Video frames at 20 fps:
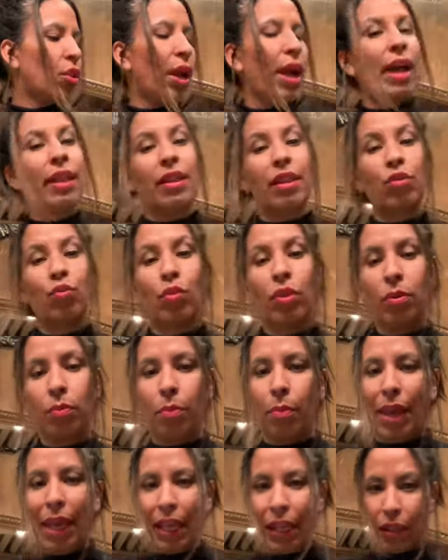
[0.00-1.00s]
I had this one
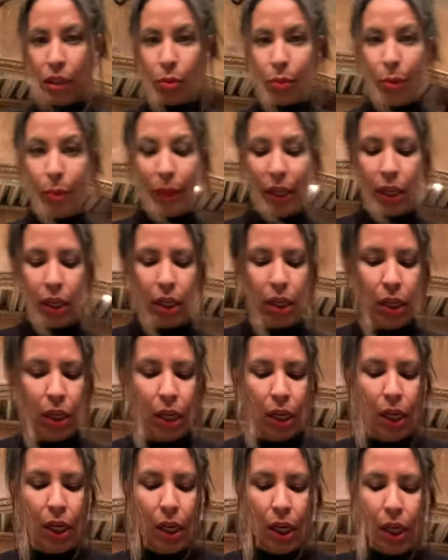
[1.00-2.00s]
made a little bit bigger,
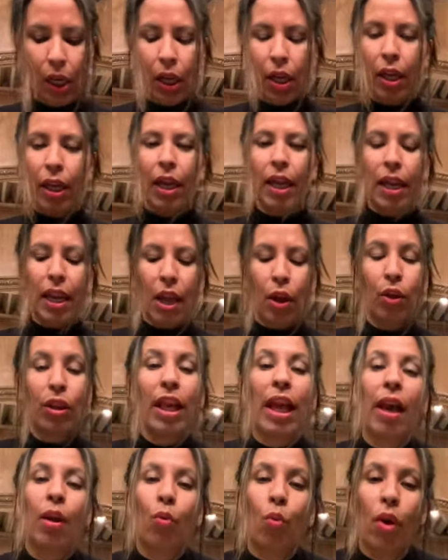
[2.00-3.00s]
and I only
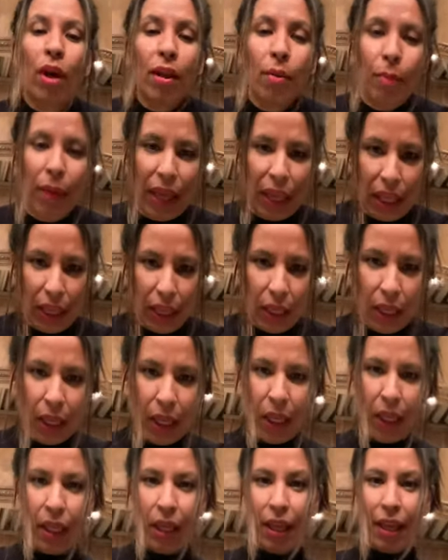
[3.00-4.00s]
had one made.
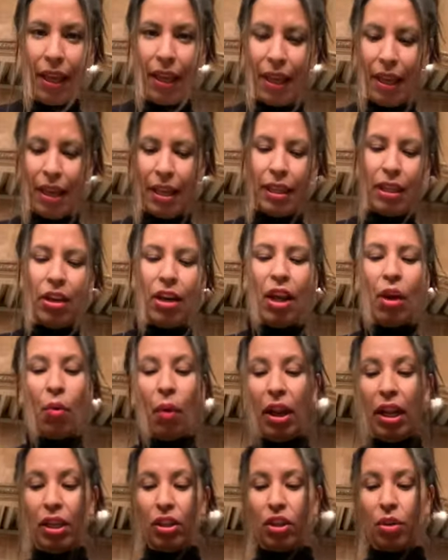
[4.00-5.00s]
And they're like, why
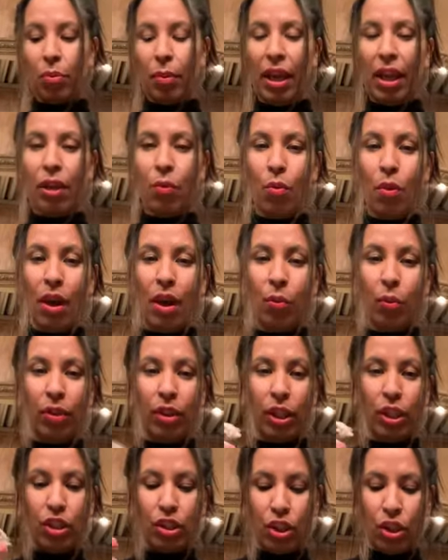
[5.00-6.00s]
didn't you make one with
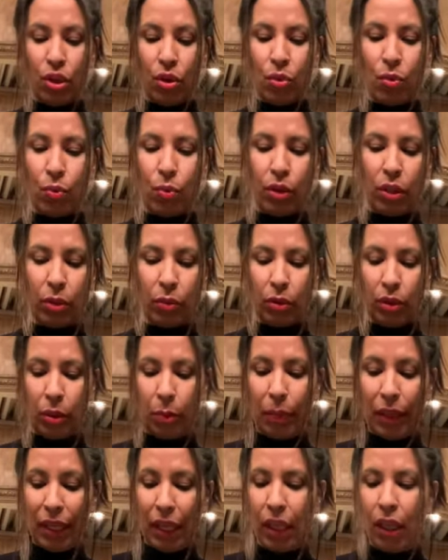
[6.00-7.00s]
the two really, really
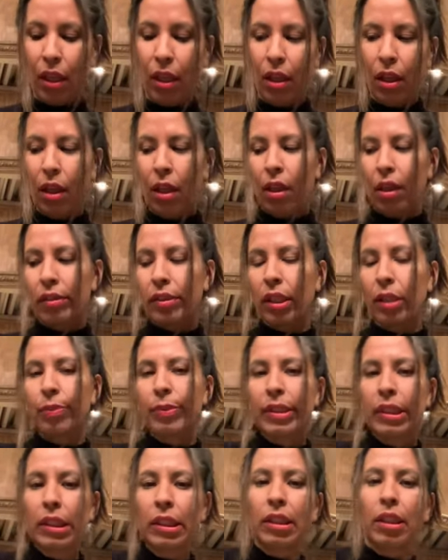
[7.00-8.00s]
big? It's like,
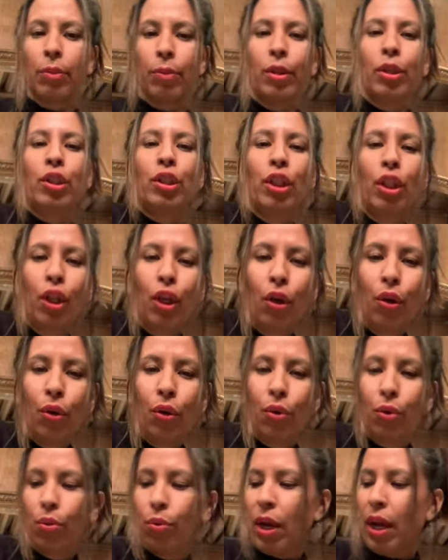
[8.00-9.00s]
because I'm a
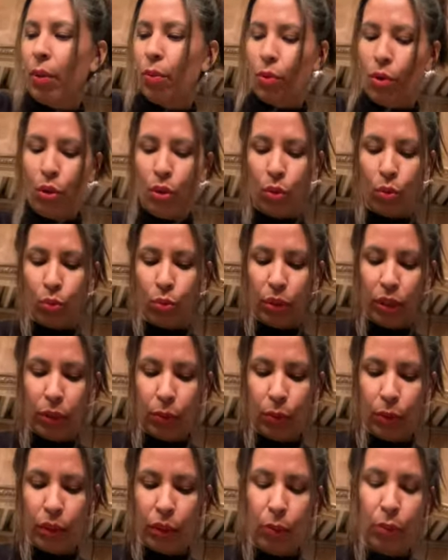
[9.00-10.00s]
slow, I roll really,
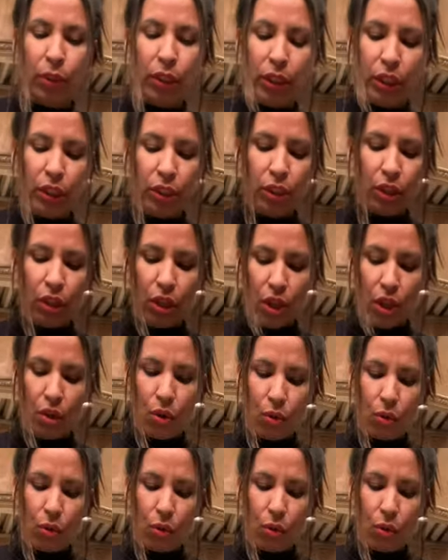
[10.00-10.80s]
really, really slow.